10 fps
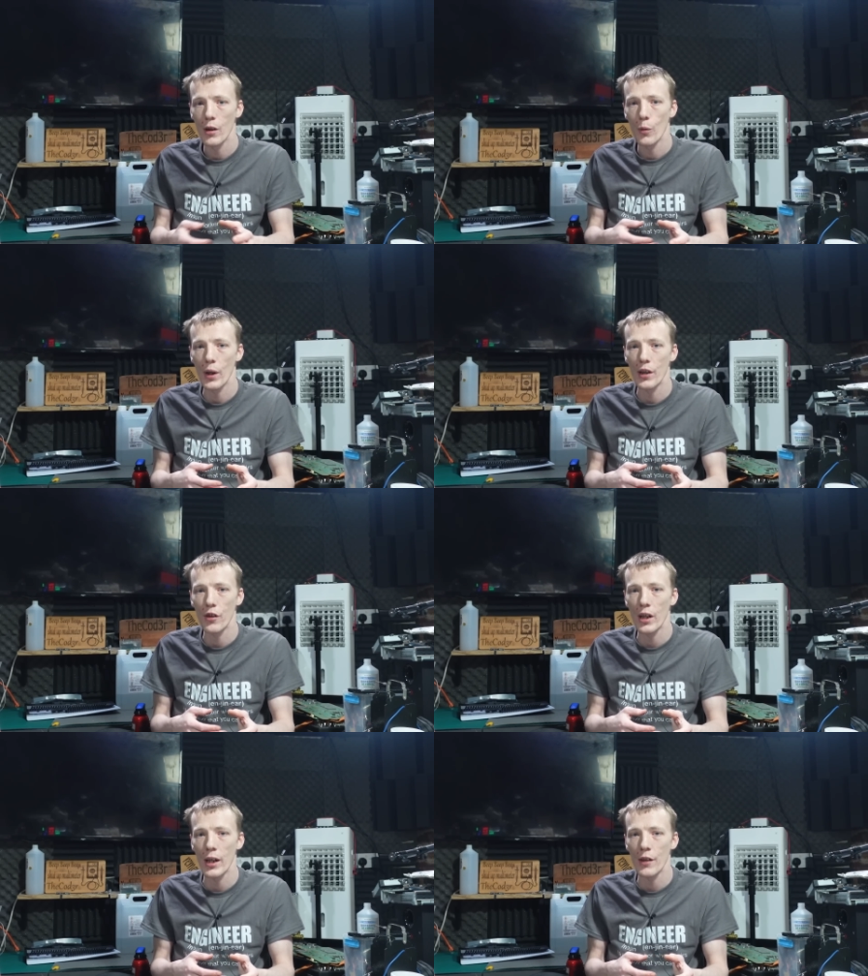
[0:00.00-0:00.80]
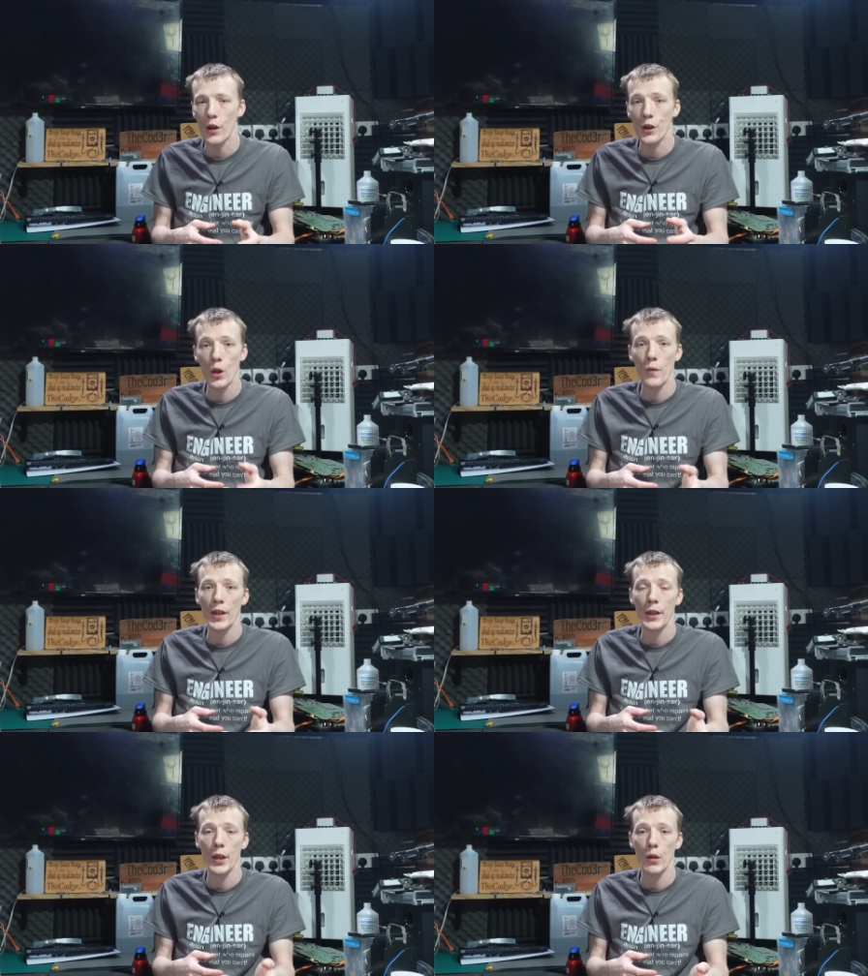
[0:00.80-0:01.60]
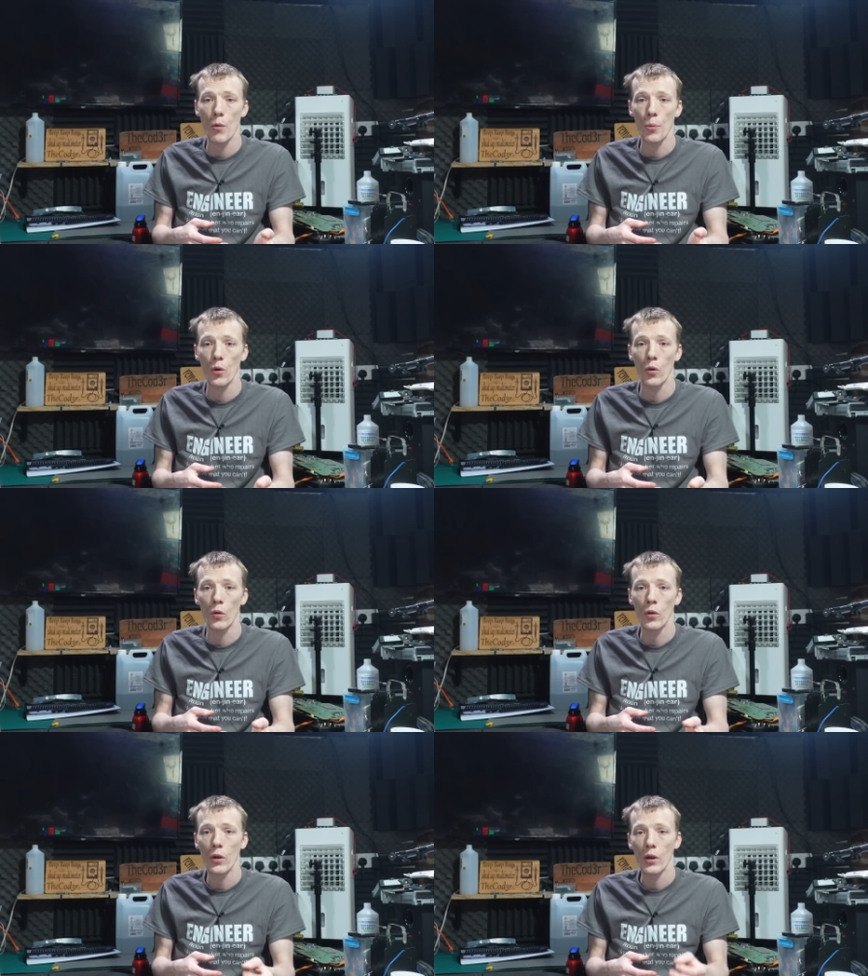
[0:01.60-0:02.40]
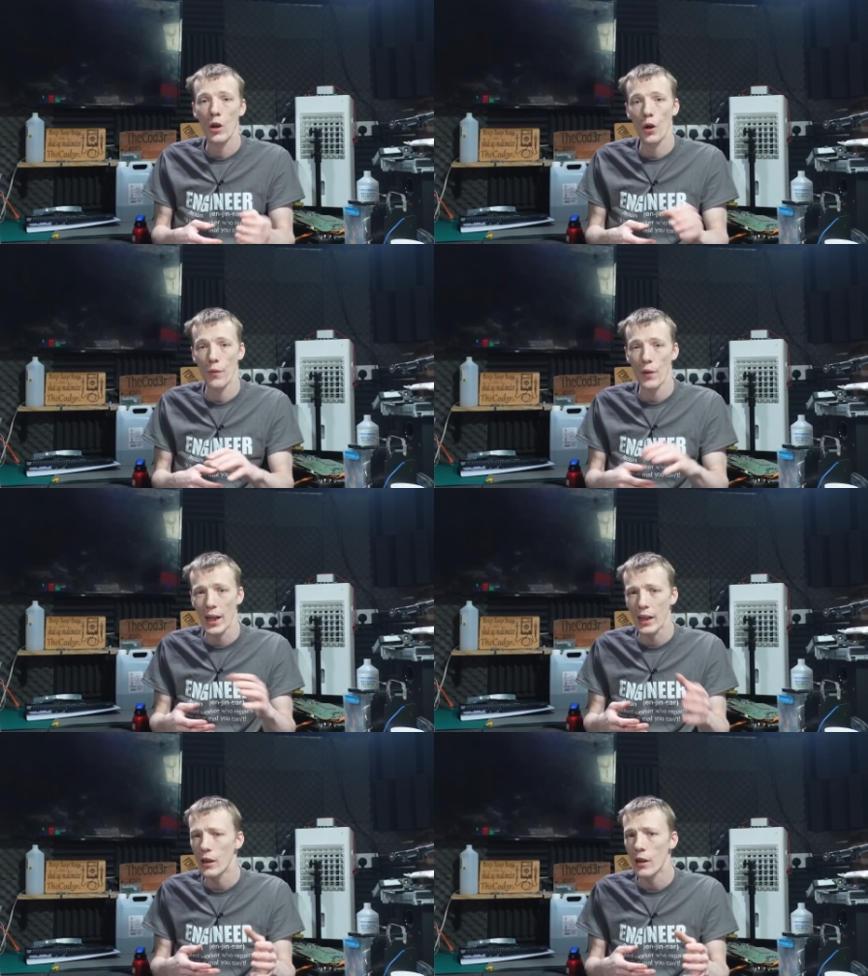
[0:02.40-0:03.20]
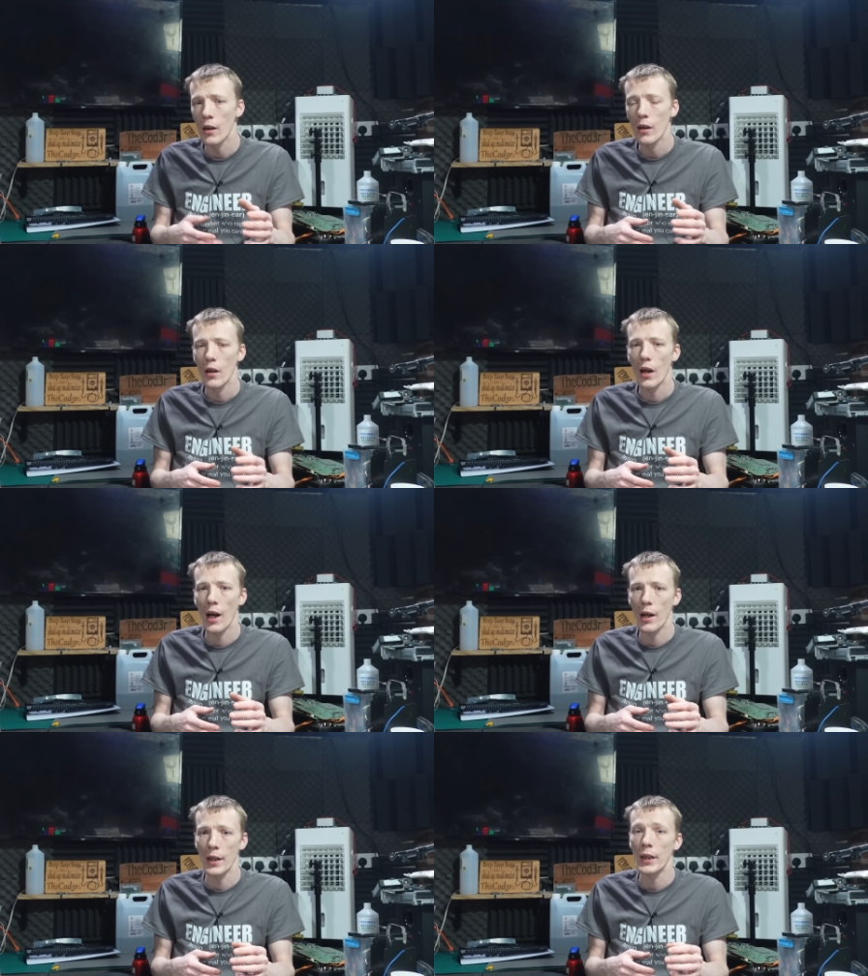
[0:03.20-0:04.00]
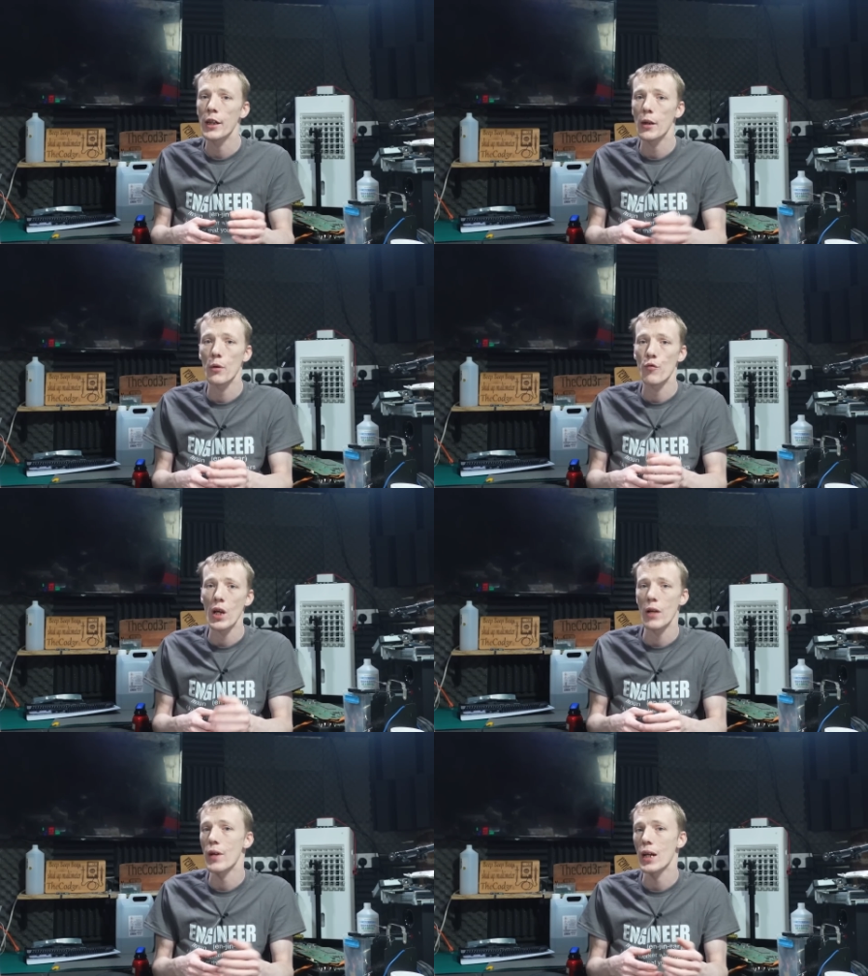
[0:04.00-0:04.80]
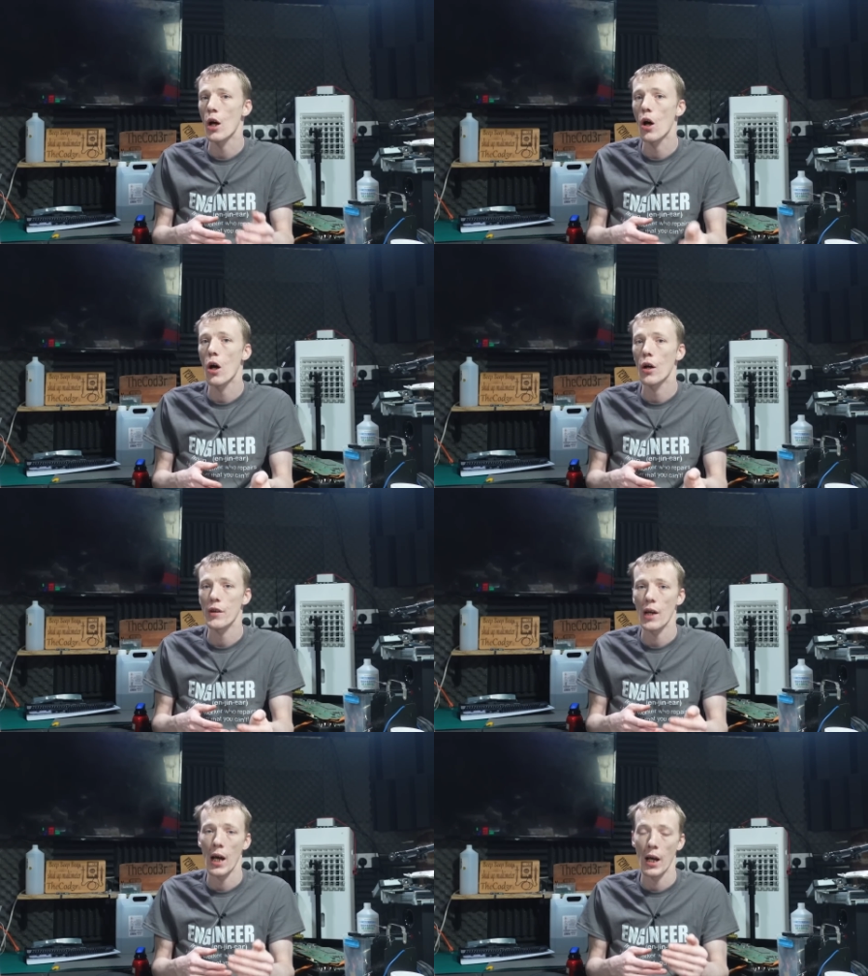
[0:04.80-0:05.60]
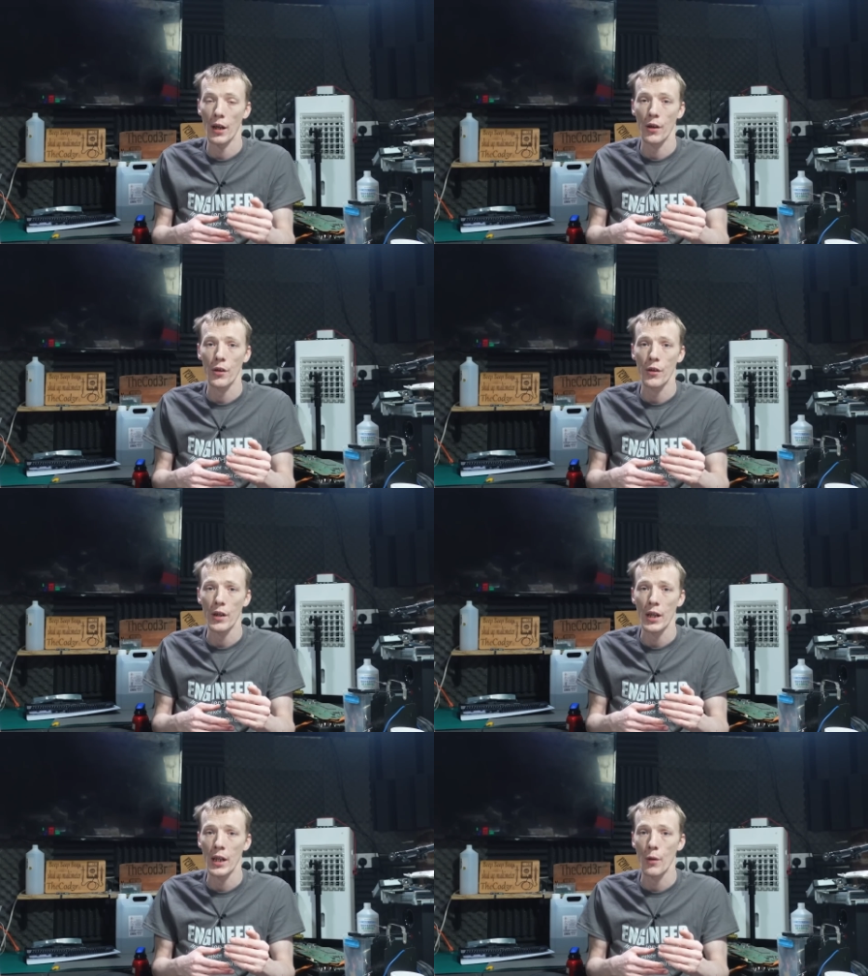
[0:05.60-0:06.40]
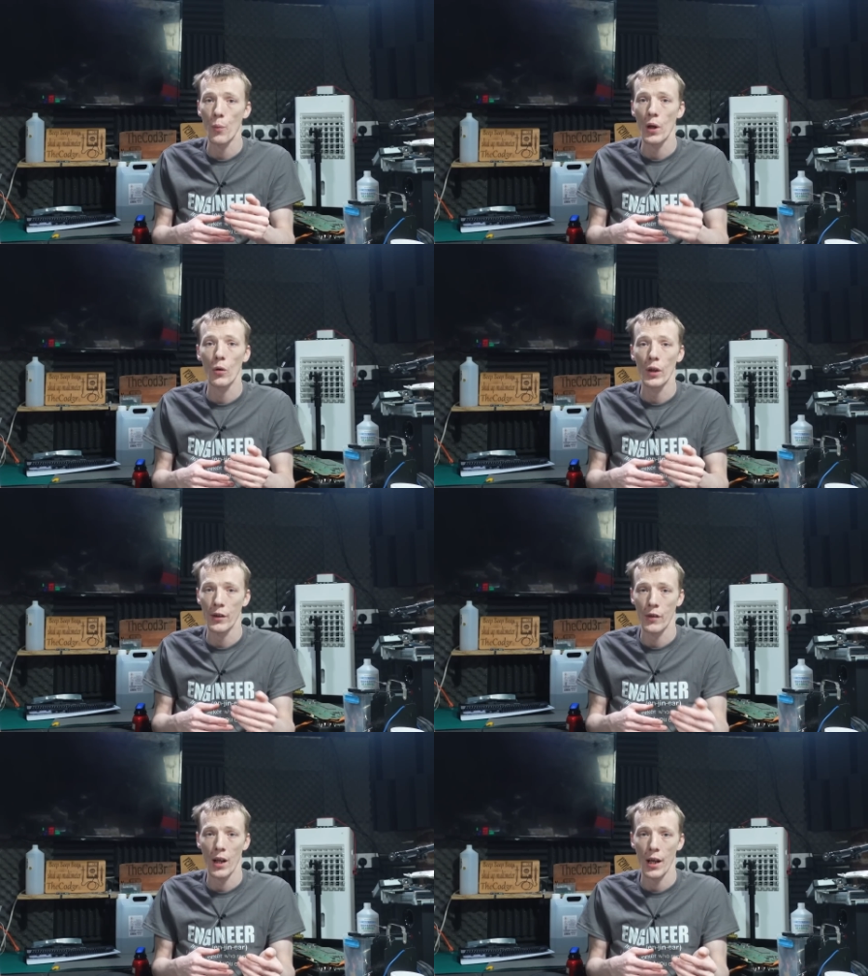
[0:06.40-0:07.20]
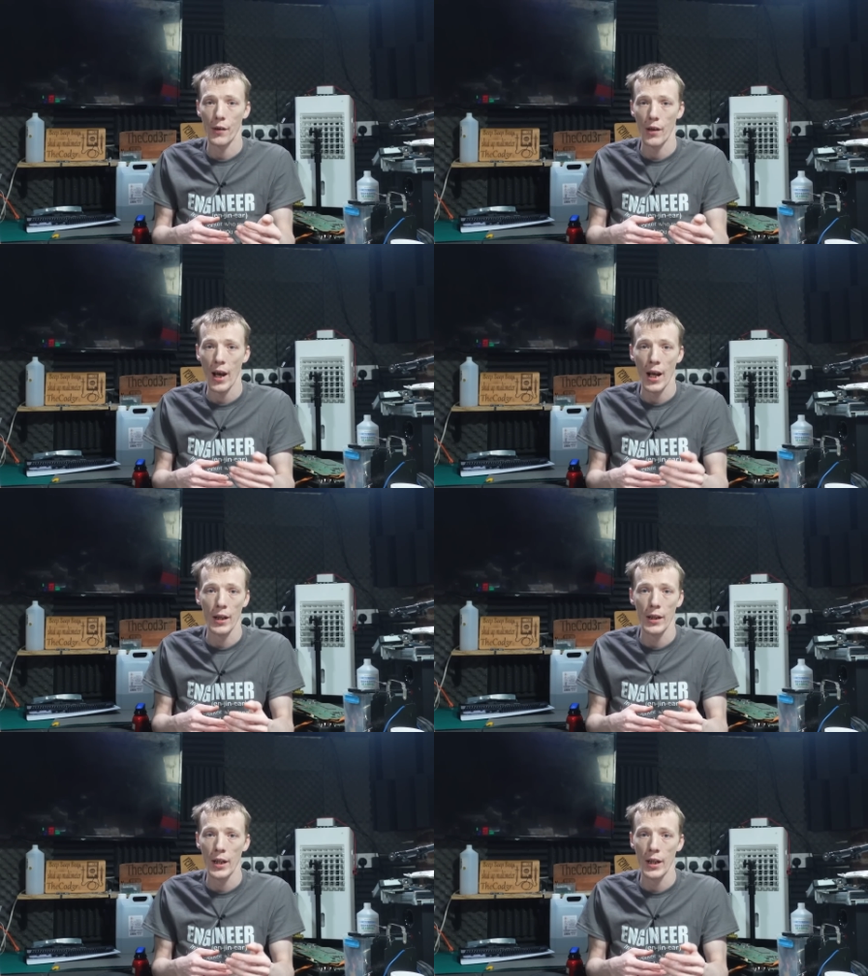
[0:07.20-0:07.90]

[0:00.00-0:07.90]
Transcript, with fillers: which is a UV curable kind of ink, and it cures really, really hard, and it will insulate any